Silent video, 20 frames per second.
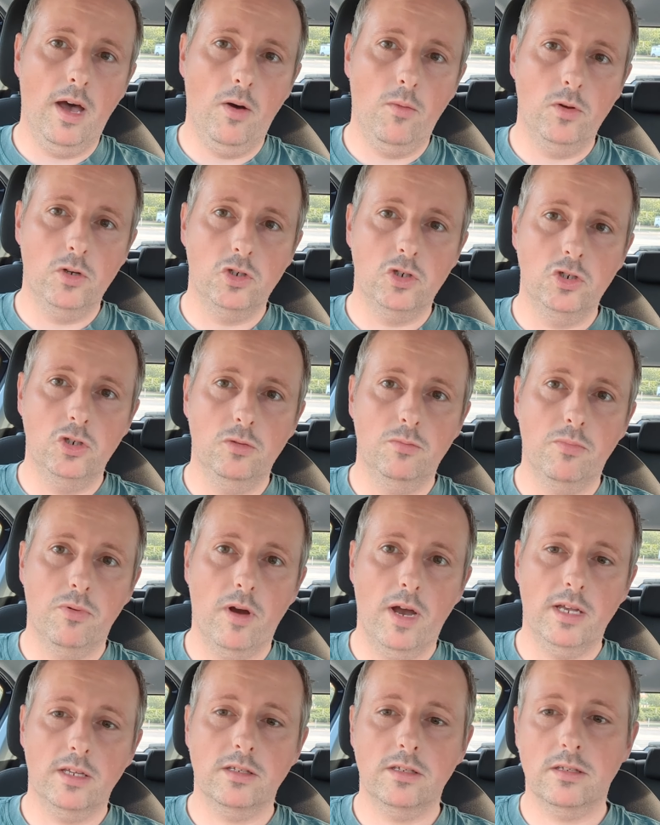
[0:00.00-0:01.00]
which you
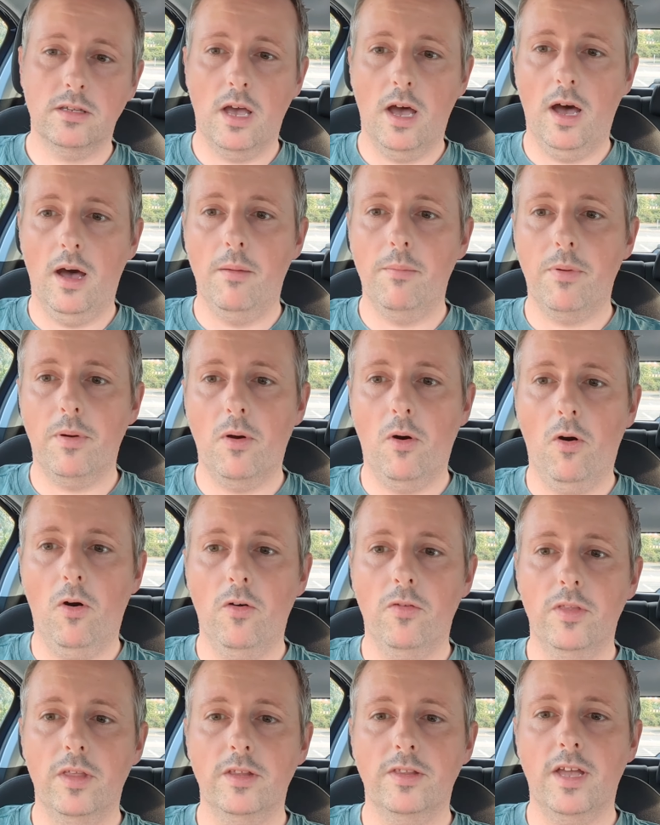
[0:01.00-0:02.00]
press up
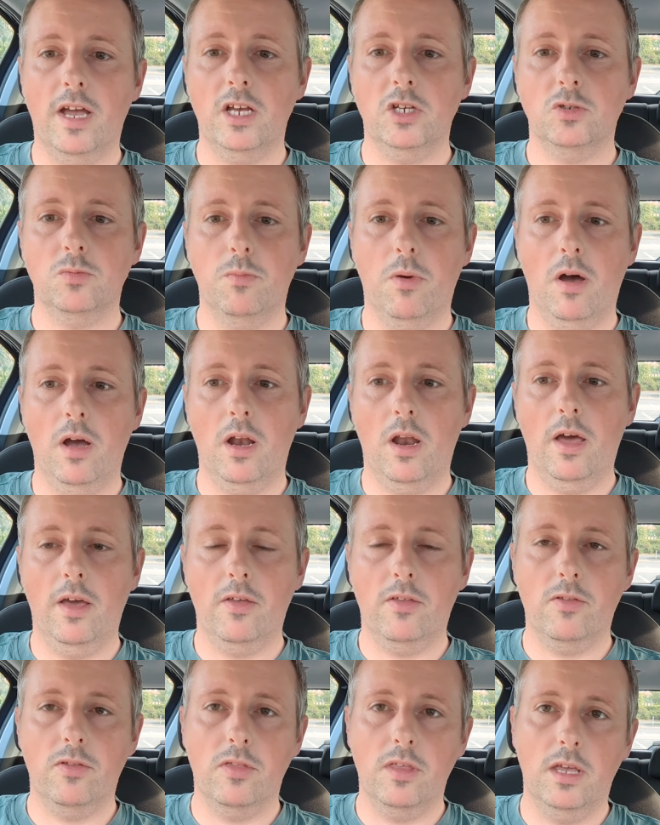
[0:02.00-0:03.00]
on the dash by
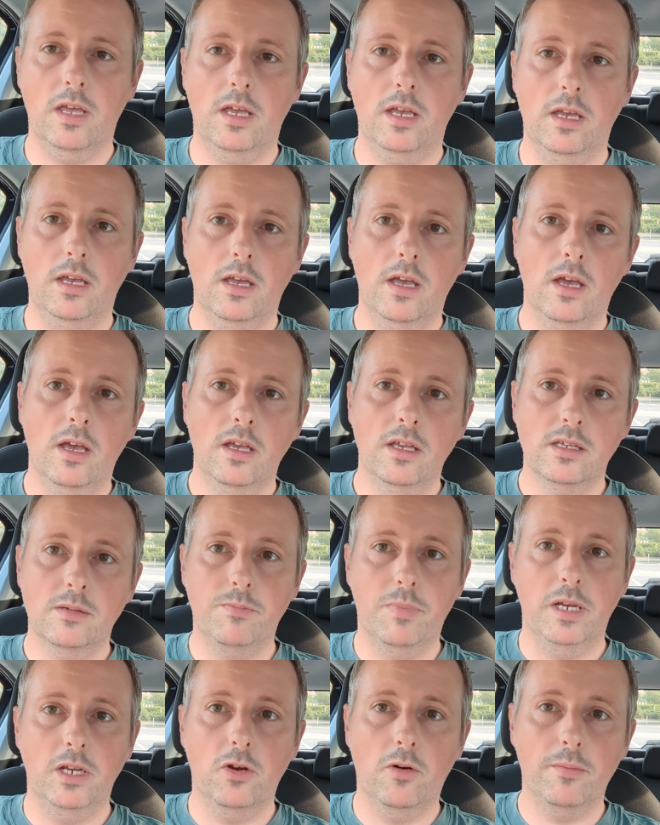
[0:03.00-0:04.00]
like the
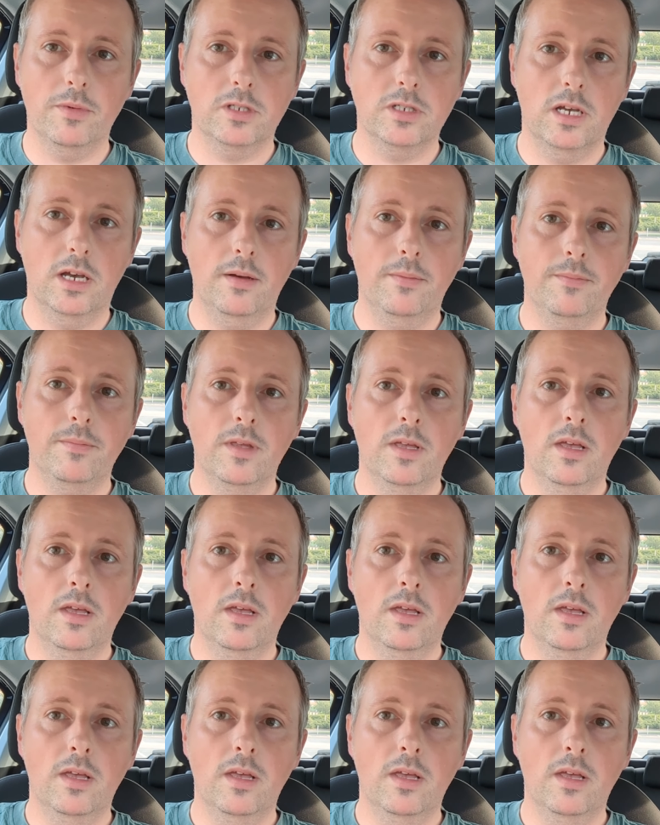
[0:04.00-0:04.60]
speedometer,